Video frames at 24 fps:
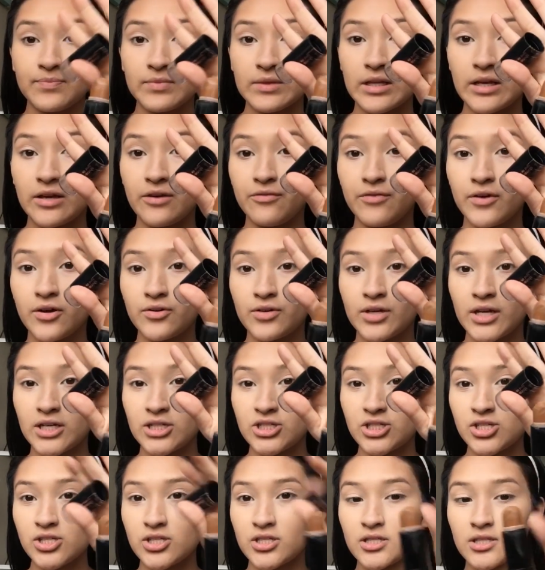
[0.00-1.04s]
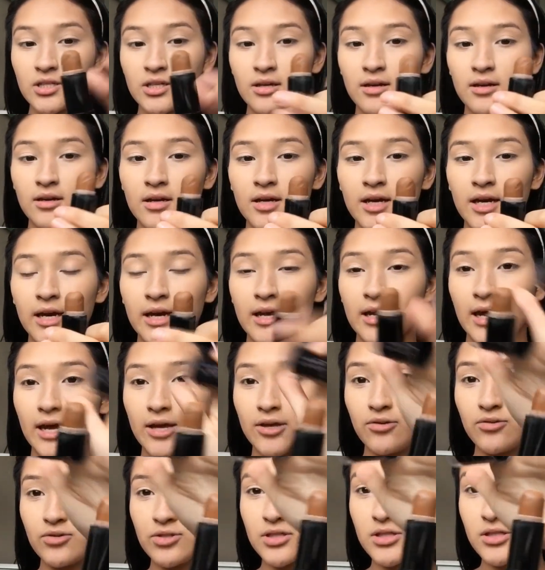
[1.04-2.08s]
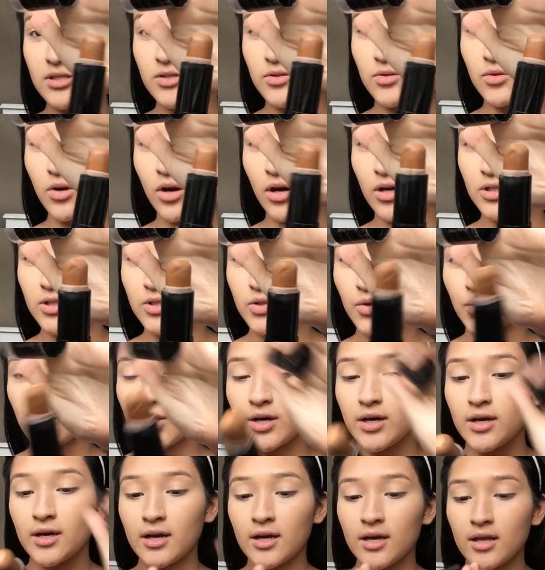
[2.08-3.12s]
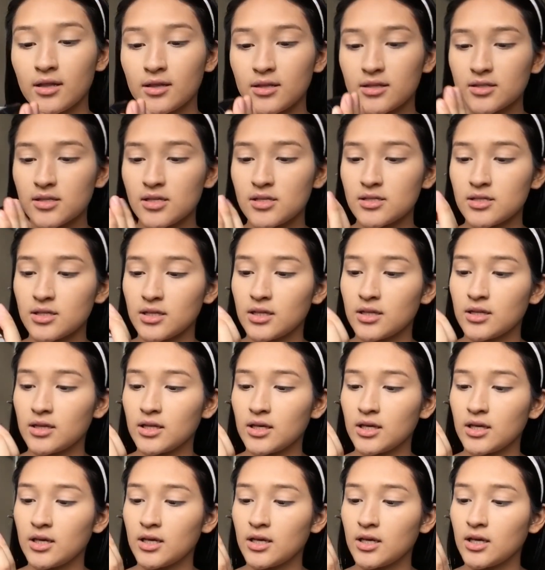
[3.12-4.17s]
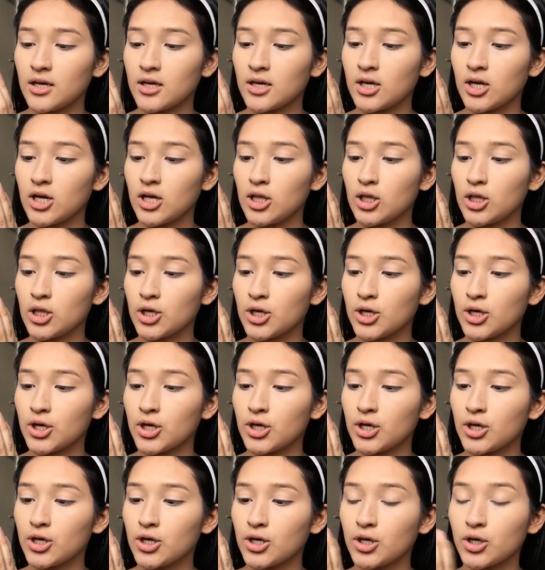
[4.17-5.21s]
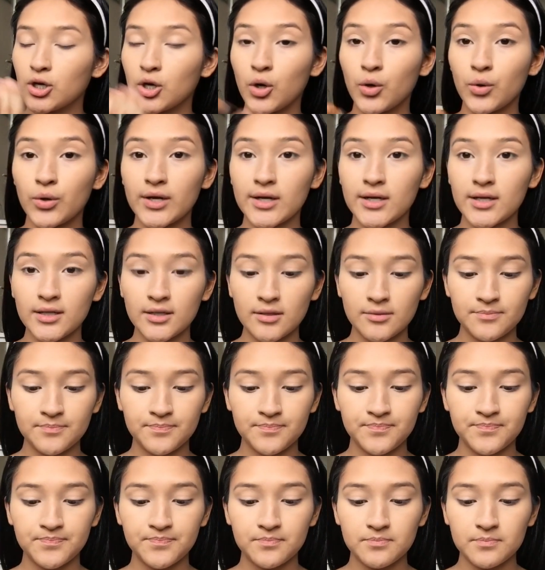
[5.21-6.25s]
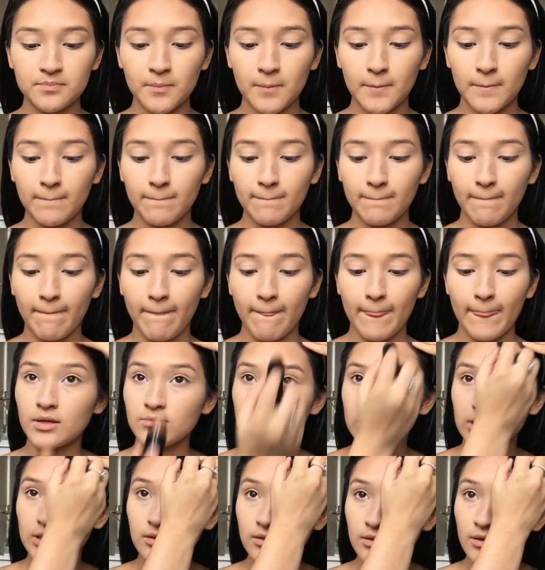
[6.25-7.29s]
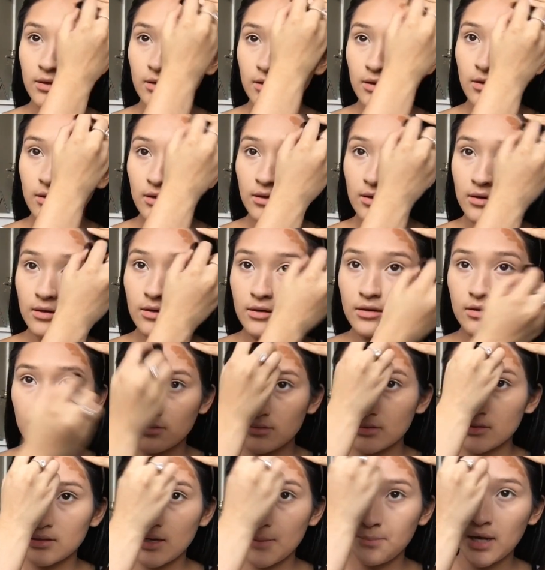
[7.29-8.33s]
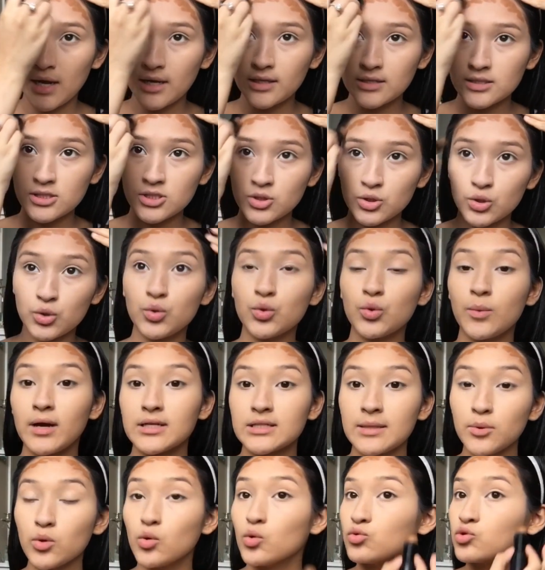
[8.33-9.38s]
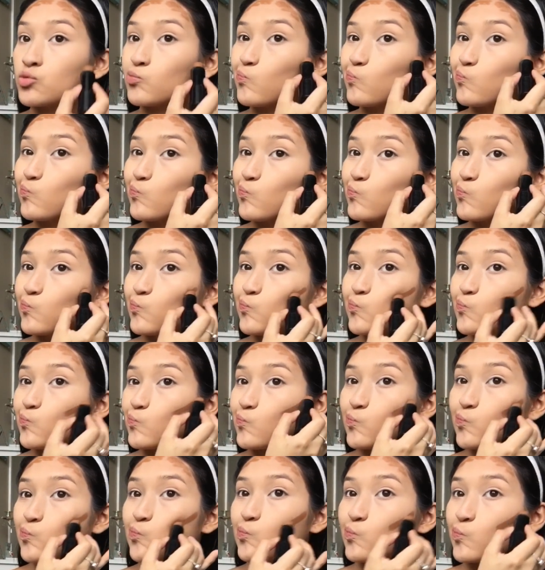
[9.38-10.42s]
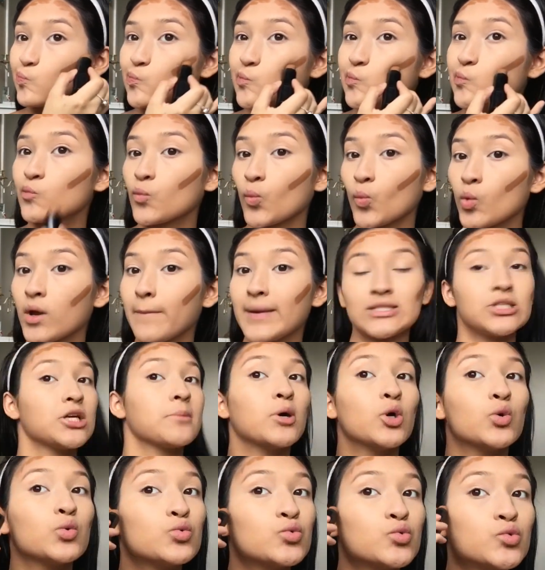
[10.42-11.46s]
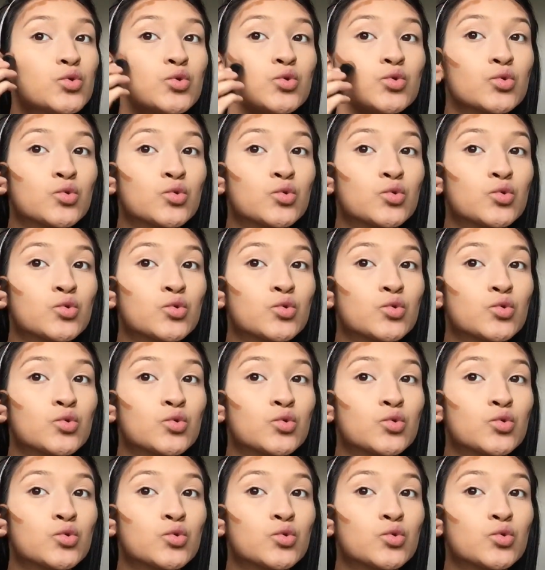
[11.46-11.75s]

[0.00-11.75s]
the foundation stick, and I use this to contour. This is in the color Coconut. I'm just gonna apply this to my temples, cheekbones, it's gonna